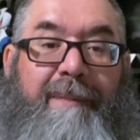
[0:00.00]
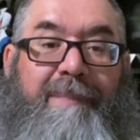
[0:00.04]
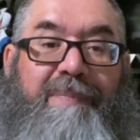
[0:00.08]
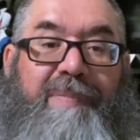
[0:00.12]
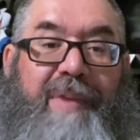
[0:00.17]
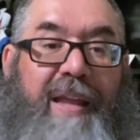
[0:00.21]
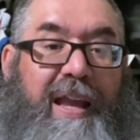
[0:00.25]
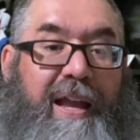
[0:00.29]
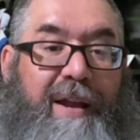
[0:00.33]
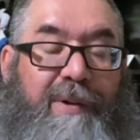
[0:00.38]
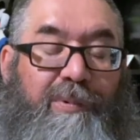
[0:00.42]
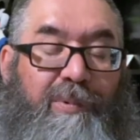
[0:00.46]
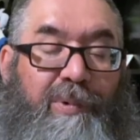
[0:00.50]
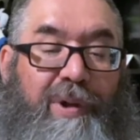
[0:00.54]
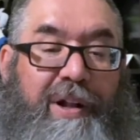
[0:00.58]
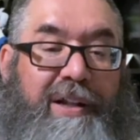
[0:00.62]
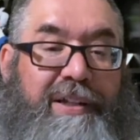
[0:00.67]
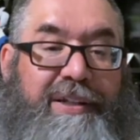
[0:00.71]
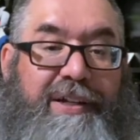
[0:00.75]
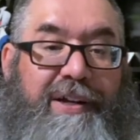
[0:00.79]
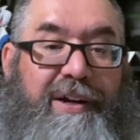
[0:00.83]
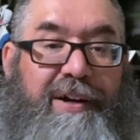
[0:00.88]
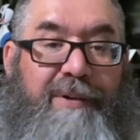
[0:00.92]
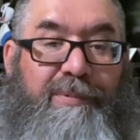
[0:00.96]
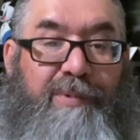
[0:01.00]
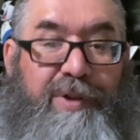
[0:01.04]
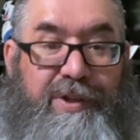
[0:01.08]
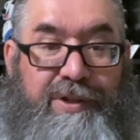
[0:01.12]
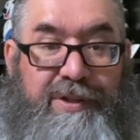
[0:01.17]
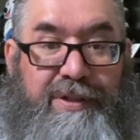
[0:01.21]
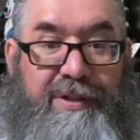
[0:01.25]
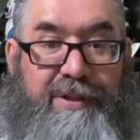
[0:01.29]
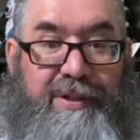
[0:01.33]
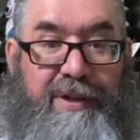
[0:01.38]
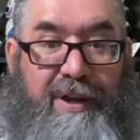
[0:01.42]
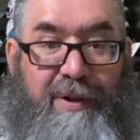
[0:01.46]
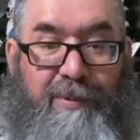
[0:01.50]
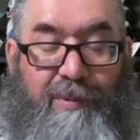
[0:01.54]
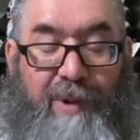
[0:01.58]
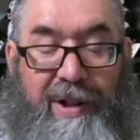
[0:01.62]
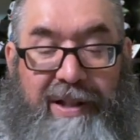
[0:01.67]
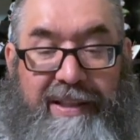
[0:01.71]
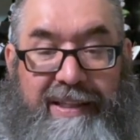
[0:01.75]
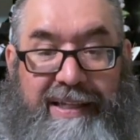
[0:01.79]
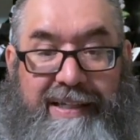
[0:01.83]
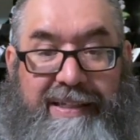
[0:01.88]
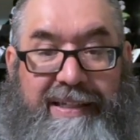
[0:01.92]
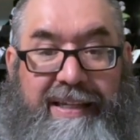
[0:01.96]
And Walter was
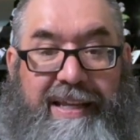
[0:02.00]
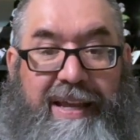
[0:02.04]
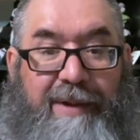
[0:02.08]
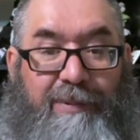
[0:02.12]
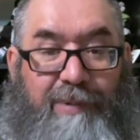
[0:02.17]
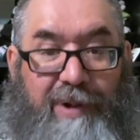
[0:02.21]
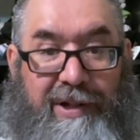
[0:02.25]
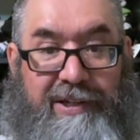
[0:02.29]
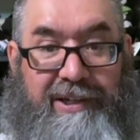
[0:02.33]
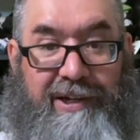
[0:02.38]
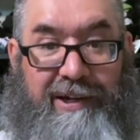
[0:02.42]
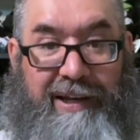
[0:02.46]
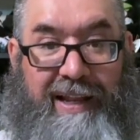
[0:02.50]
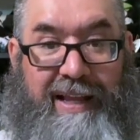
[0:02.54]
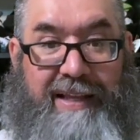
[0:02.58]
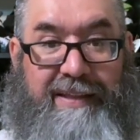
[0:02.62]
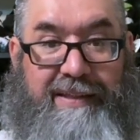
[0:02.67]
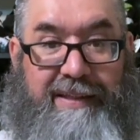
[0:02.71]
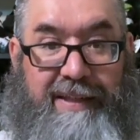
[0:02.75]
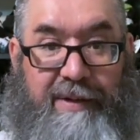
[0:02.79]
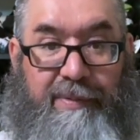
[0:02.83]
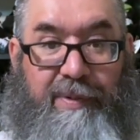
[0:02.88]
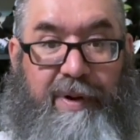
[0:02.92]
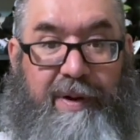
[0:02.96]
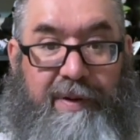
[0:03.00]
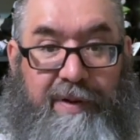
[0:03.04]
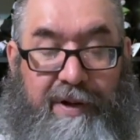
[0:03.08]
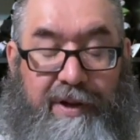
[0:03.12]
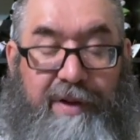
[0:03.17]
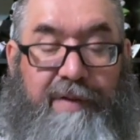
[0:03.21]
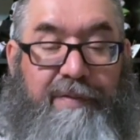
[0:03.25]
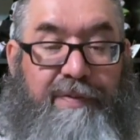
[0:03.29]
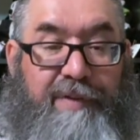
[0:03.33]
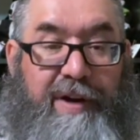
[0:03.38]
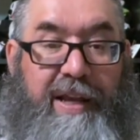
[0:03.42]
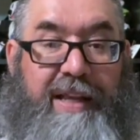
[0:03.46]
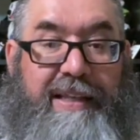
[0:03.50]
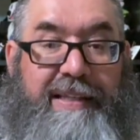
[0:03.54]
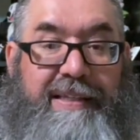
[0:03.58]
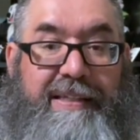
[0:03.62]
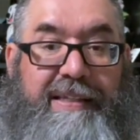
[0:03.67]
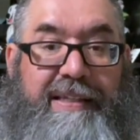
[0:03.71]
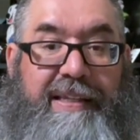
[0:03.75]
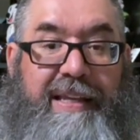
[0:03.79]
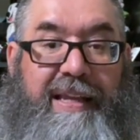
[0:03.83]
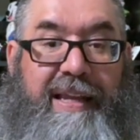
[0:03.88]
Walt Disney and Walter Lantz. They were good friends.